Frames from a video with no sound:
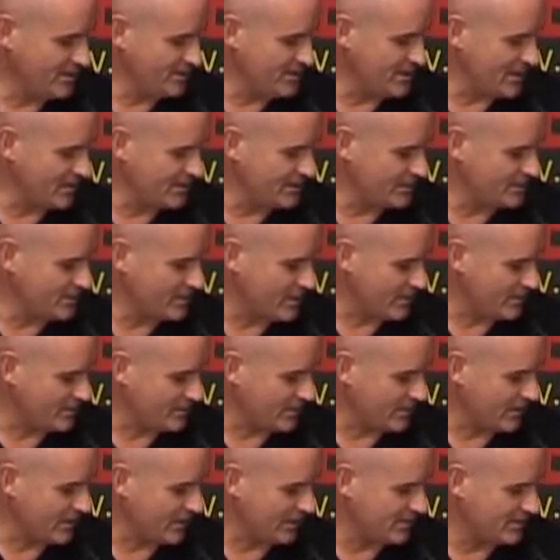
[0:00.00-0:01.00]
next couple
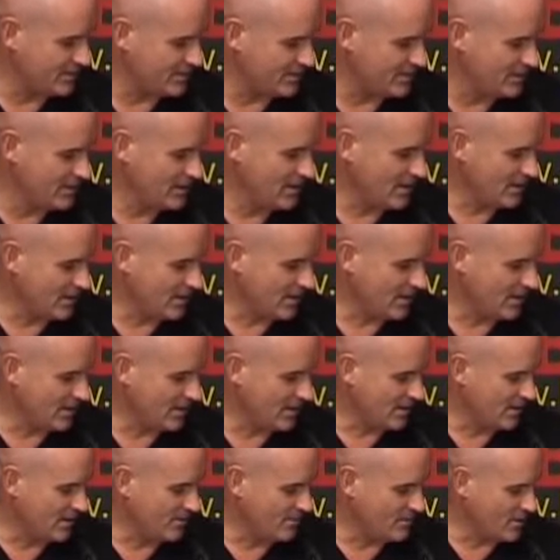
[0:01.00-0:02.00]
of licks
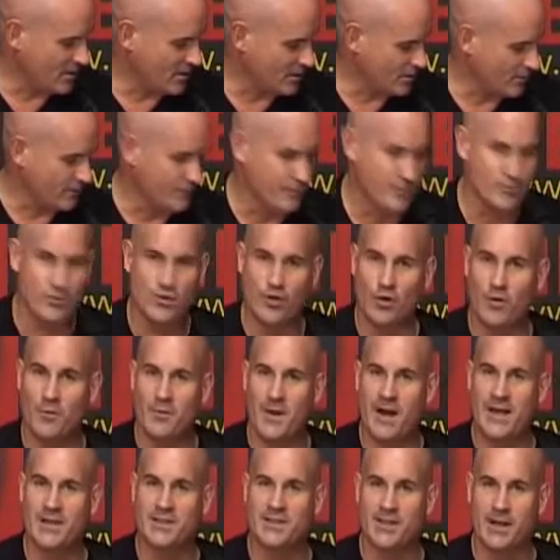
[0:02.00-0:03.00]
I got from Sean
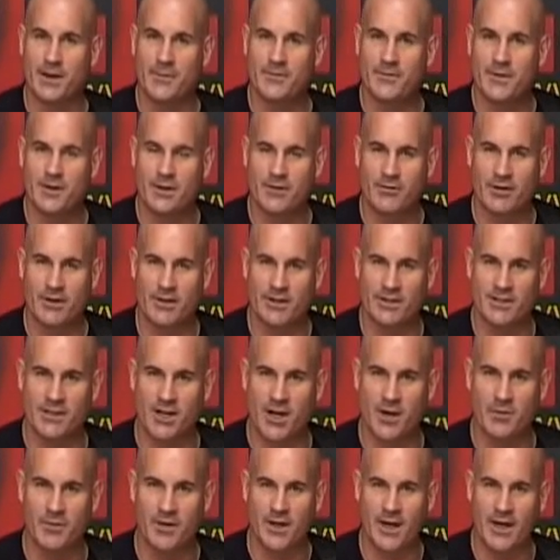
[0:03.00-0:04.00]
Baxter, great
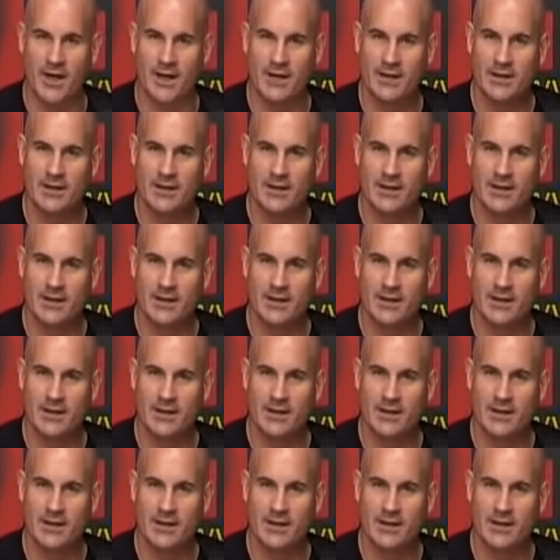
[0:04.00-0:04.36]
guitar player,